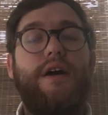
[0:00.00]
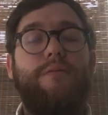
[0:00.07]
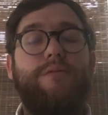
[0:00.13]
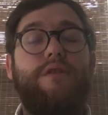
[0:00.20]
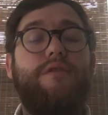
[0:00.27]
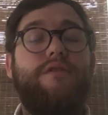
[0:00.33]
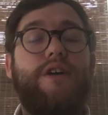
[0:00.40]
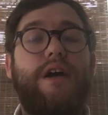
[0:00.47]

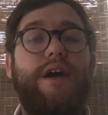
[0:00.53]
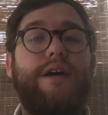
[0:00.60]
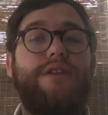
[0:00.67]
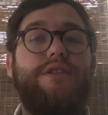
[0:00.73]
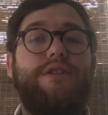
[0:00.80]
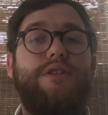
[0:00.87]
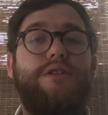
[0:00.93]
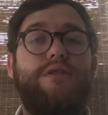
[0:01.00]
You've
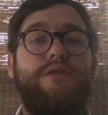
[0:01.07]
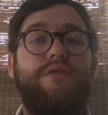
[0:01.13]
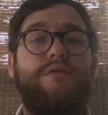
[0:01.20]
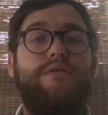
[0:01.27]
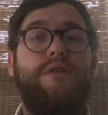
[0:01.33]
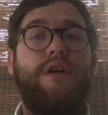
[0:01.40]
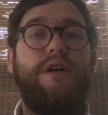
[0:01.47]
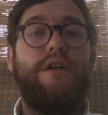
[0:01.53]
got
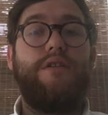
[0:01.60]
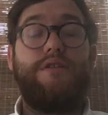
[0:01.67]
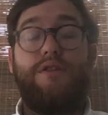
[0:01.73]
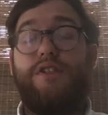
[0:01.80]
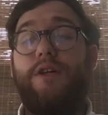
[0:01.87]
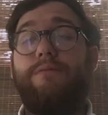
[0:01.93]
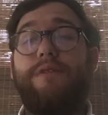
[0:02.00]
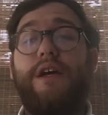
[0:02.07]
to
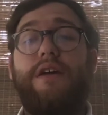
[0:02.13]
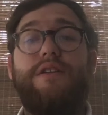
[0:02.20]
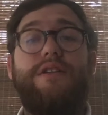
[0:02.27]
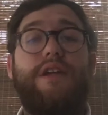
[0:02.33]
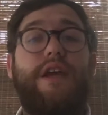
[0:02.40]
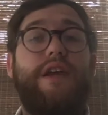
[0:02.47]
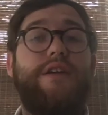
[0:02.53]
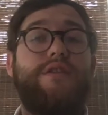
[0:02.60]

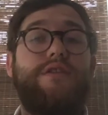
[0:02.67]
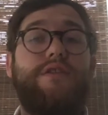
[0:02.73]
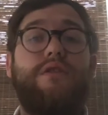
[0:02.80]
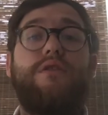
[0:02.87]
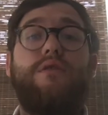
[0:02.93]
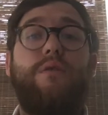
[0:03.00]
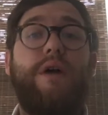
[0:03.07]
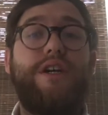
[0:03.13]
sometimes answer
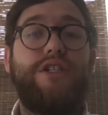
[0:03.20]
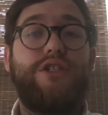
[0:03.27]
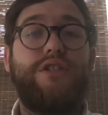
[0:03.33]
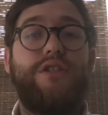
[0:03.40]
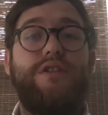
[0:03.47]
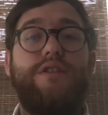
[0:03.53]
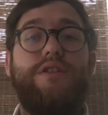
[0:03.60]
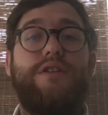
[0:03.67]

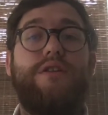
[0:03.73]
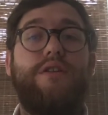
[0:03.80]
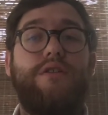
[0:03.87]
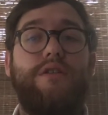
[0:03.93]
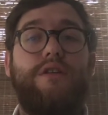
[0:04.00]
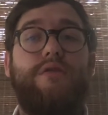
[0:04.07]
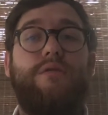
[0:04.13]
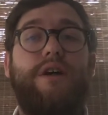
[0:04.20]
questions,
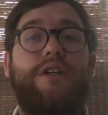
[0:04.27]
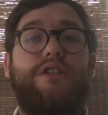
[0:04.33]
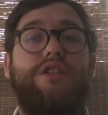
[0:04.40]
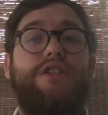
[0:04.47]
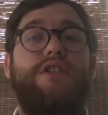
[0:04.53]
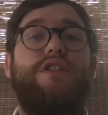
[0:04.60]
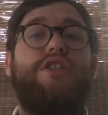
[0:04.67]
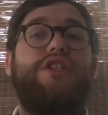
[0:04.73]
security
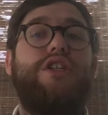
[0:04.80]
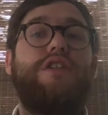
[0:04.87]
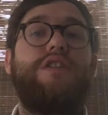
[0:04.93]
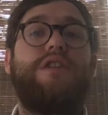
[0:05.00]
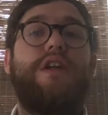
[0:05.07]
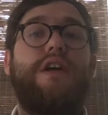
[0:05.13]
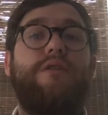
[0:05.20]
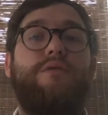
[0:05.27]
questions,
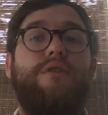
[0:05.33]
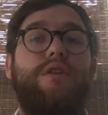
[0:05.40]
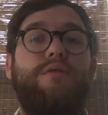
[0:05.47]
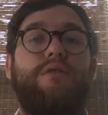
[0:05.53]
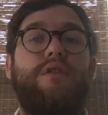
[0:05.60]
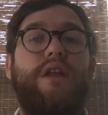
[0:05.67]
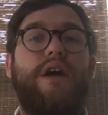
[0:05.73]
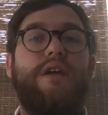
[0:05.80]
just like when you
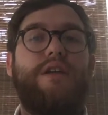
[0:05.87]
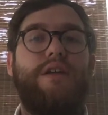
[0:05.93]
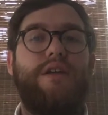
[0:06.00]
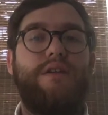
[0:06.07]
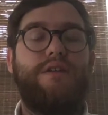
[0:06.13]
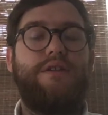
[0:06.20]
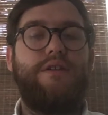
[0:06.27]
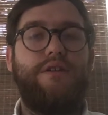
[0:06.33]
were logging
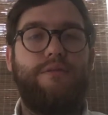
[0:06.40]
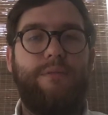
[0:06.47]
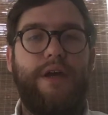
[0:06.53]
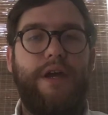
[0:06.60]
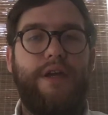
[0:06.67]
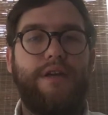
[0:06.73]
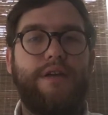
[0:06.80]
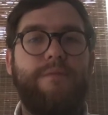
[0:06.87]
into your
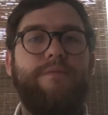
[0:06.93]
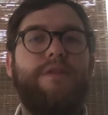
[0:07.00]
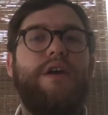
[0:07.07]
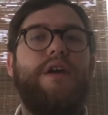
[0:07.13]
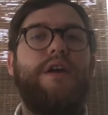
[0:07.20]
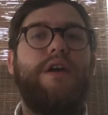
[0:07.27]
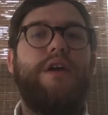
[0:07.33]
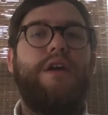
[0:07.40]
bank.
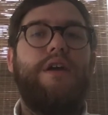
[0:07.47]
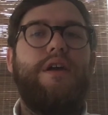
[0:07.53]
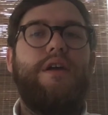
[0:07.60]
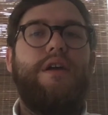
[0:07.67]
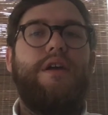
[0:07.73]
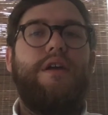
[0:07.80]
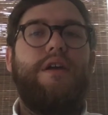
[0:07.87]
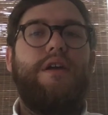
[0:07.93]

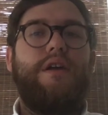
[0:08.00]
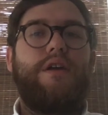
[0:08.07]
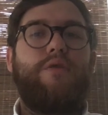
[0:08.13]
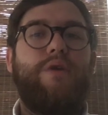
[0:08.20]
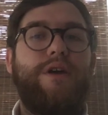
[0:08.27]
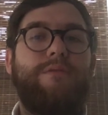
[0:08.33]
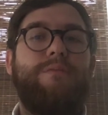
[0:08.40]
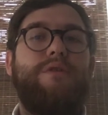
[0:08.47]

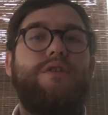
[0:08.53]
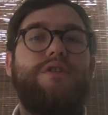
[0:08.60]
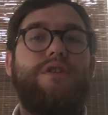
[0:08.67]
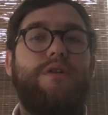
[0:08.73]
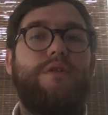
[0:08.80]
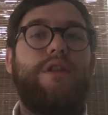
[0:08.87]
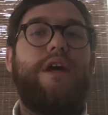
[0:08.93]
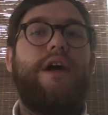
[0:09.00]
QuickBooks
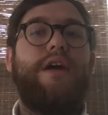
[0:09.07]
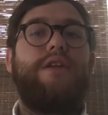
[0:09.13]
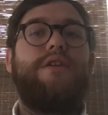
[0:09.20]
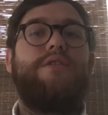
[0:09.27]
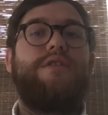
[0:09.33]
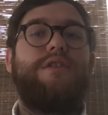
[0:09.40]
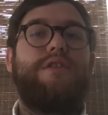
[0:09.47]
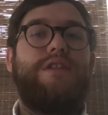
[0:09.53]
Online
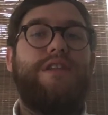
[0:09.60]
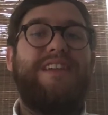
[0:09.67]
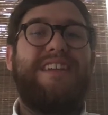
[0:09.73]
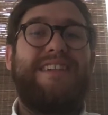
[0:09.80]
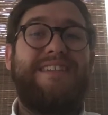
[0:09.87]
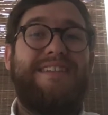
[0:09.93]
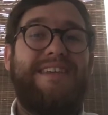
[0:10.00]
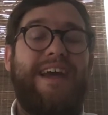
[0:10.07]
uses the
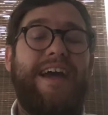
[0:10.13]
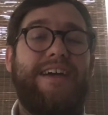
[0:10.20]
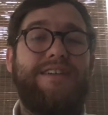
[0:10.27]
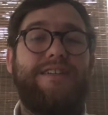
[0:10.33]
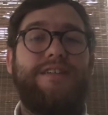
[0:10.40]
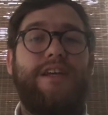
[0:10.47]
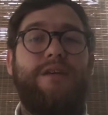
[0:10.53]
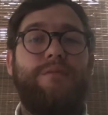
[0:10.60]
exact
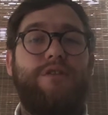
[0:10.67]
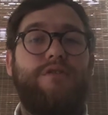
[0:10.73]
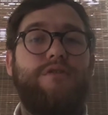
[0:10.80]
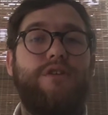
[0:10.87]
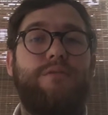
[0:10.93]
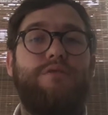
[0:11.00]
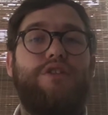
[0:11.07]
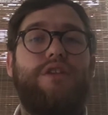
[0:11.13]
same
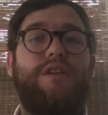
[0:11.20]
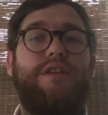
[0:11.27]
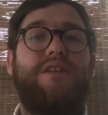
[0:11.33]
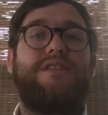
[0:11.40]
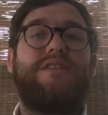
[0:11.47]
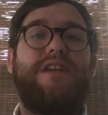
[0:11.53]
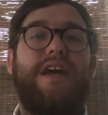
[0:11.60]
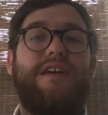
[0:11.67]
encryption, the
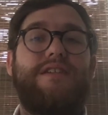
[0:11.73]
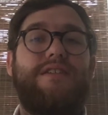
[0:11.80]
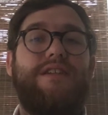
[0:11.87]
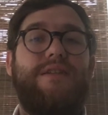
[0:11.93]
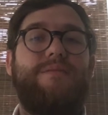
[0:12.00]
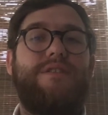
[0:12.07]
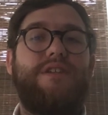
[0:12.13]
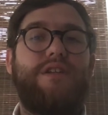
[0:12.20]
exact
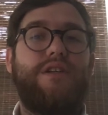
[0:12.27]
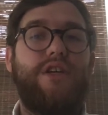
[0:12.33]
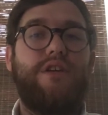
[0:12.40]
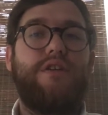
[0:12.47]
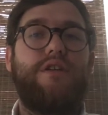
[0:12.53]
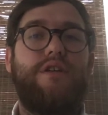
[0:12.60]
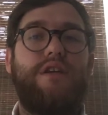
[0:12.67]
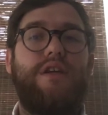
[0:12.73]
same
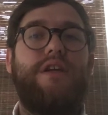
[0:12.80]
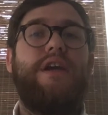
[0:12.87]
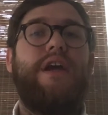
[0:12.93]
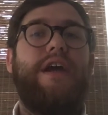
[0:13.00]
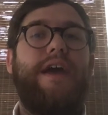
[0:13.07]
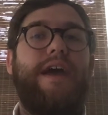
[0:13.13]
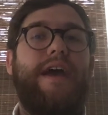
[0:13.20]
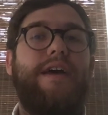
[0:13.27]
security
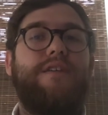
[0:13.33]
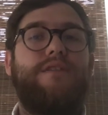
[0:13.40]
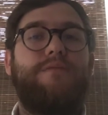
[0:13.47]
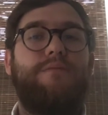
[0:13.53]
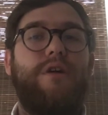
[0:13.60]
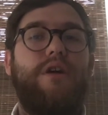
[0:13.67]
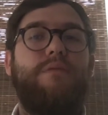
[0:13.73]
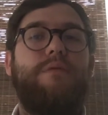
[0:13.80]
as
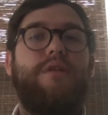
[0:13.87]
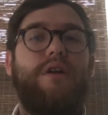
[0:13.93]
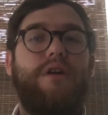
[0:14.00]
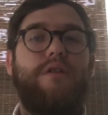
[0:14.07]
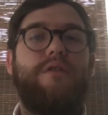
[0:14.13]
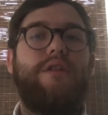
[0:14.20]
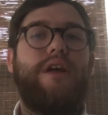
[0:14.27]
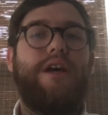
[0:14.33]
mobile
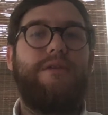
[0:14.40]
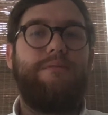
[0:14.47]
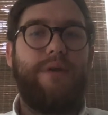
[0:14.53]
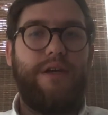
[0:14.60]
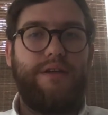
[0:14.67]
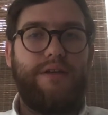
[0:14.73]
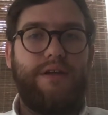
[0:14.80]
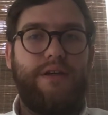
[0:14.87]
online
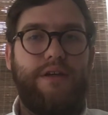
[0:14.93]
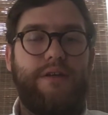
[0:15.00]
banking.